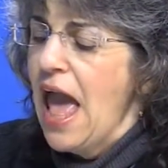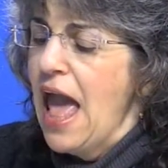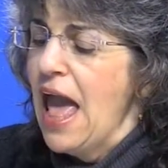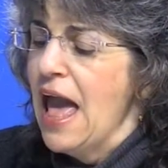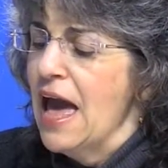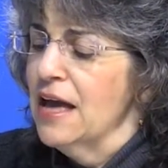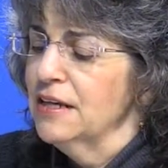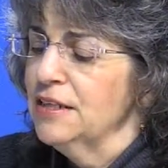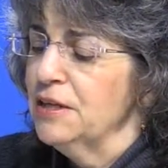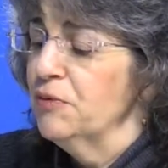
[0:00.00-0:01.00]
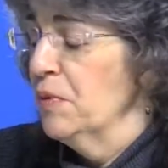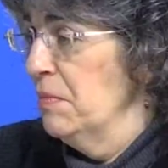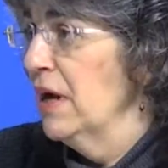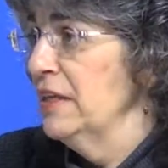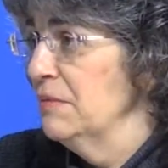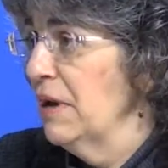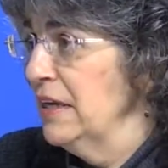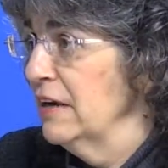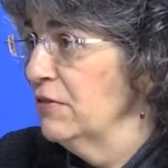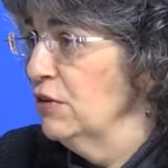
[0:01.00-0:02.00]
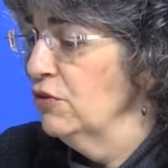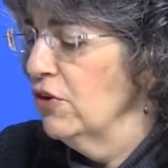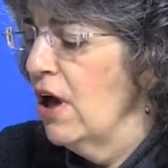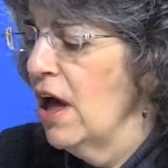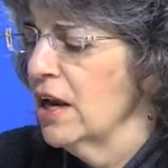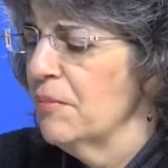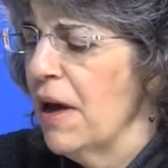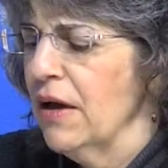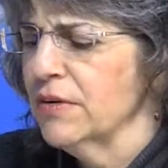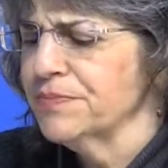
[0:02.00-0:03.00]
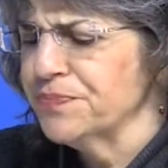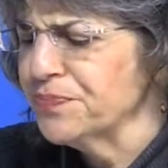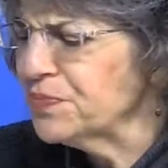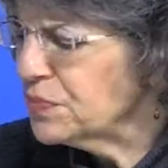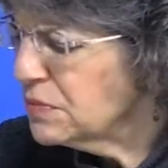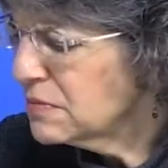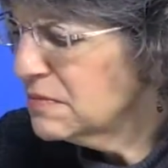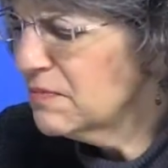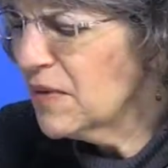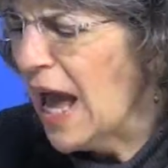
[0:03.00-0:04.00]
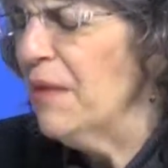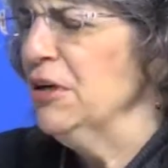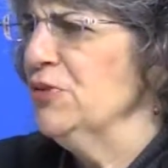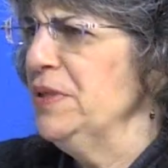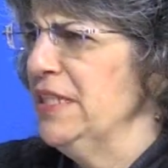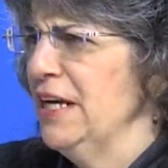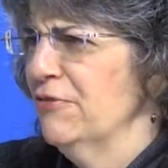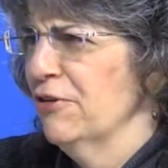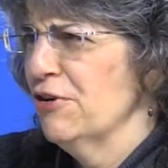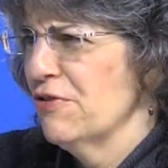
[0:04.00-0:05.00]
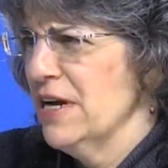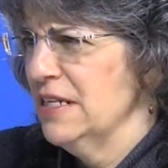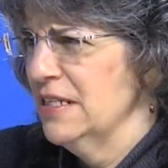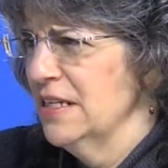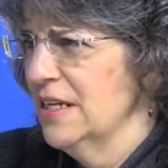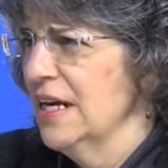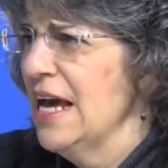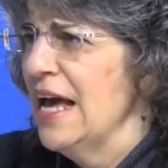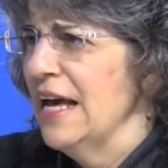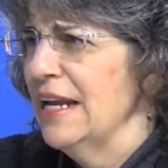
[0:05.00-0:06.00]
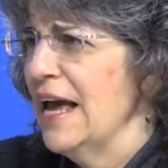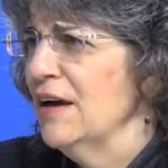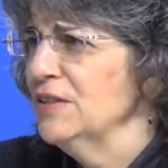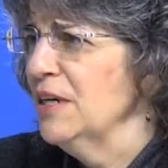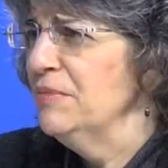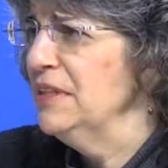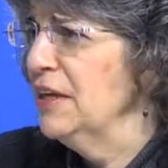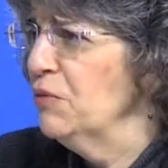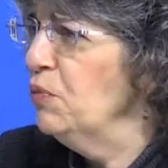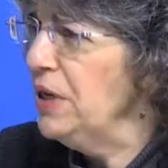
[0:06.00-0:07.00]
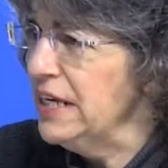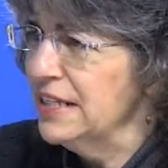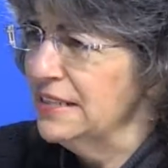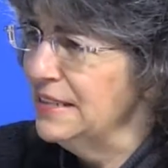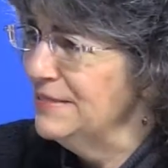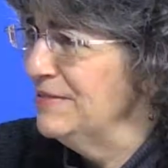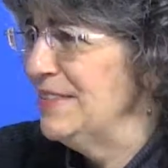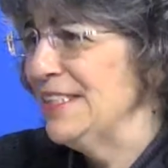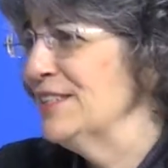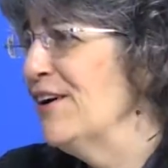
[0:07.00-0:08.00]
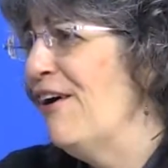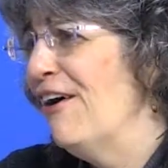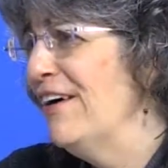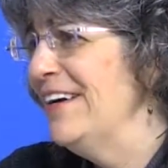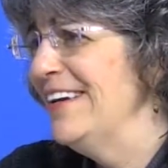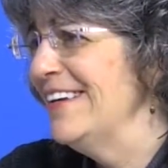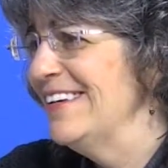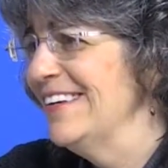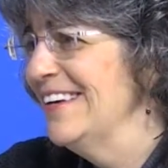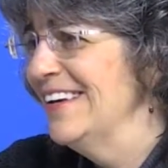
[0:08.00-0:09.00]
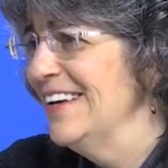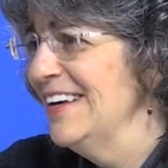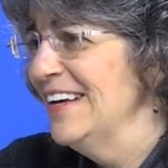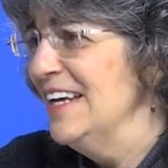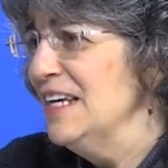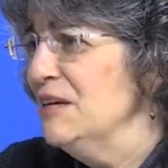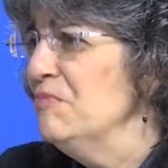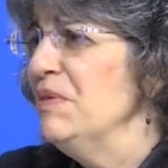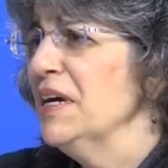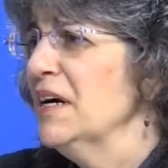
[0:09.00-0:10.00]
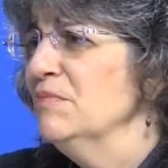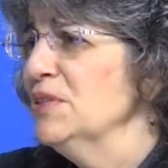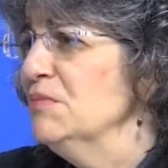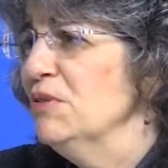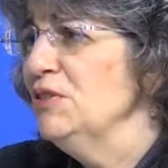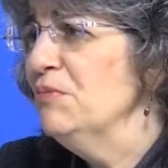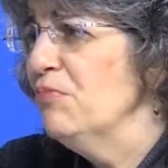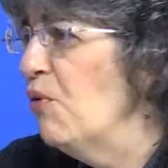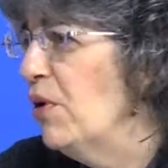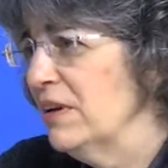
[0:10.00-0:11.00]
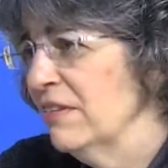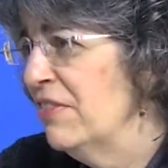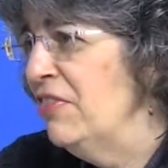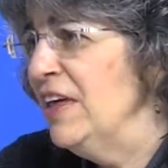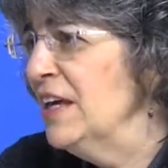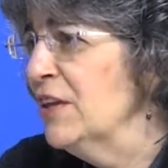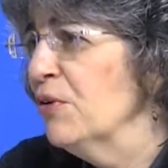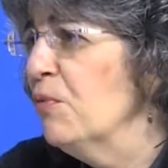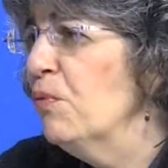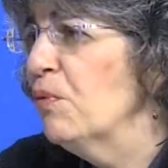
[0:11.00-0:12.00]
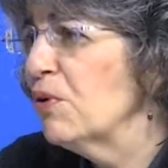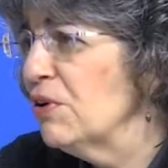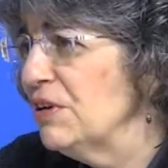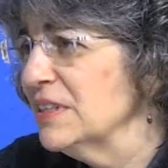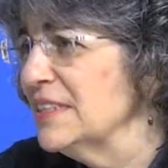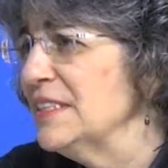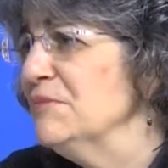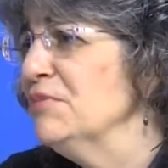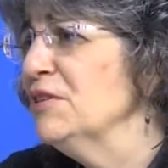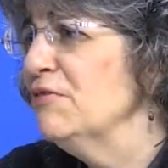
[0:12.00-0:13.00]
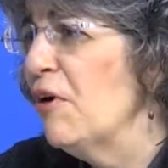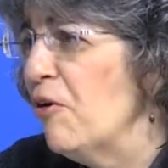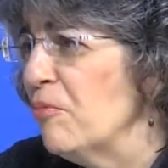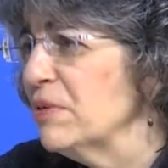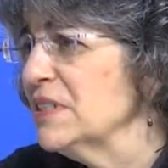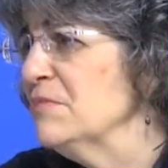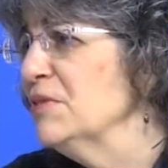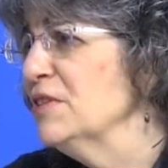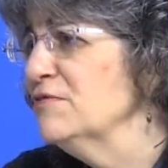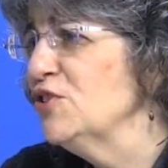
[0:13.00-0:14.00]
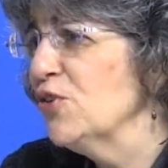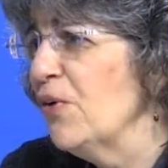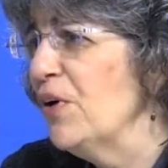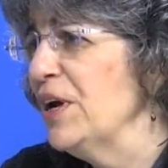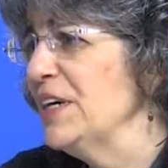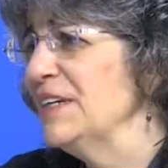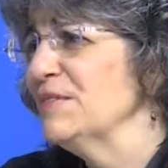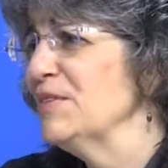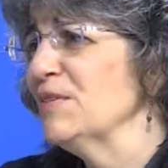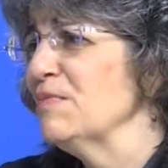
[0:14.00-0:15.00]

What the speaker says: And it reminded my nephew John about how much we take for granted, and how something that we can discard becomes the most important thing in the world, a symbol of hope, a symbol of joy,